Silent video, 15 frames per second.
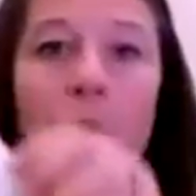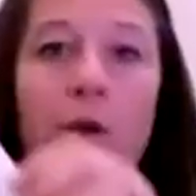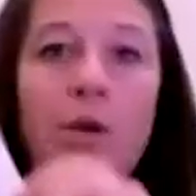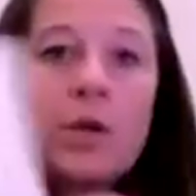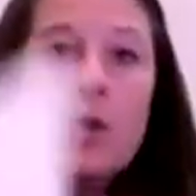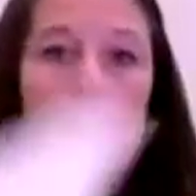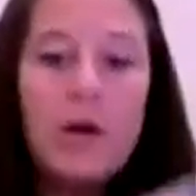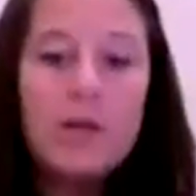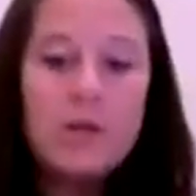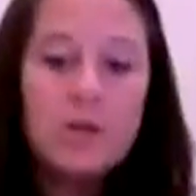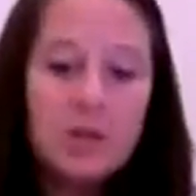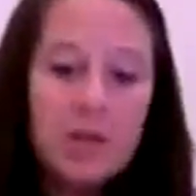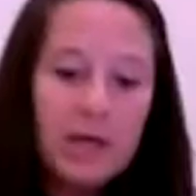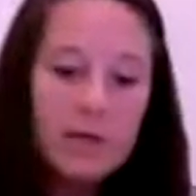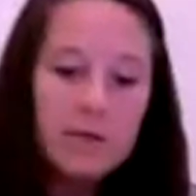you're going to write your
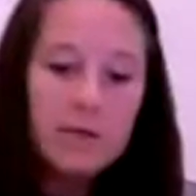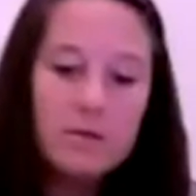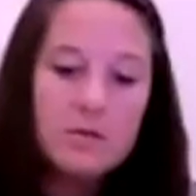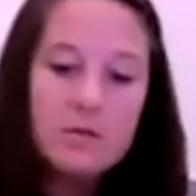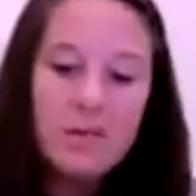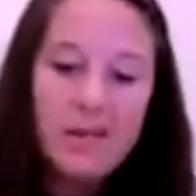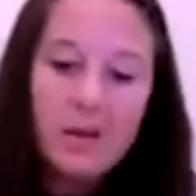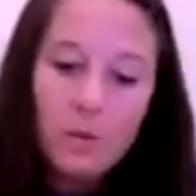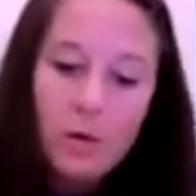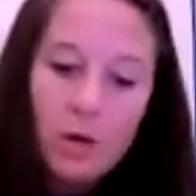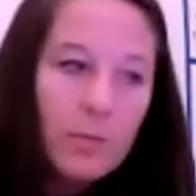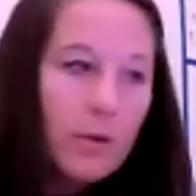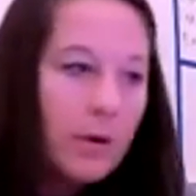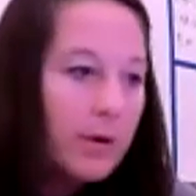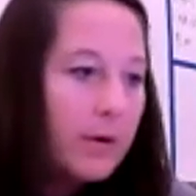check to, so like
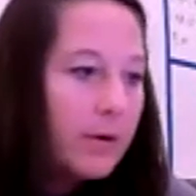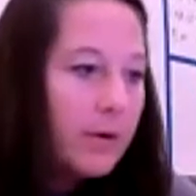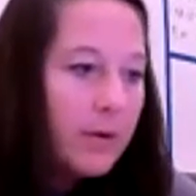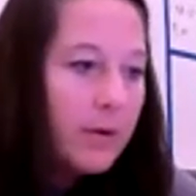Walmart.